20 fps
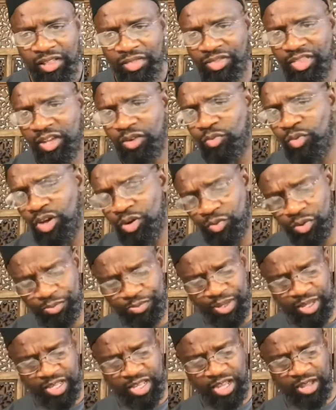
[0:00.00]
then one would
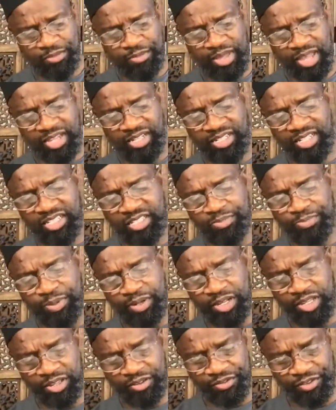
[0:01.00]
become a
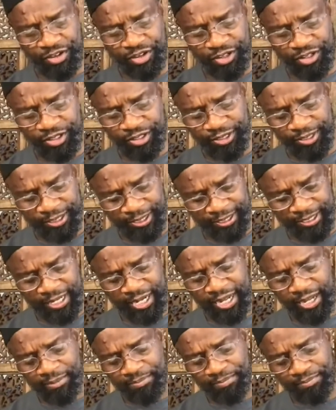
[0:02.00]
disbeliever.
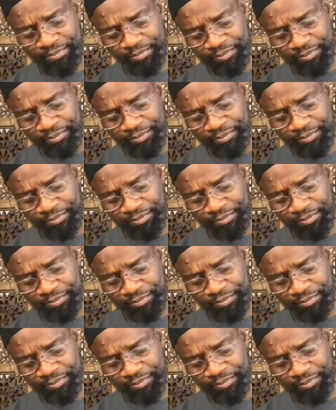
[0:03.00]
Now,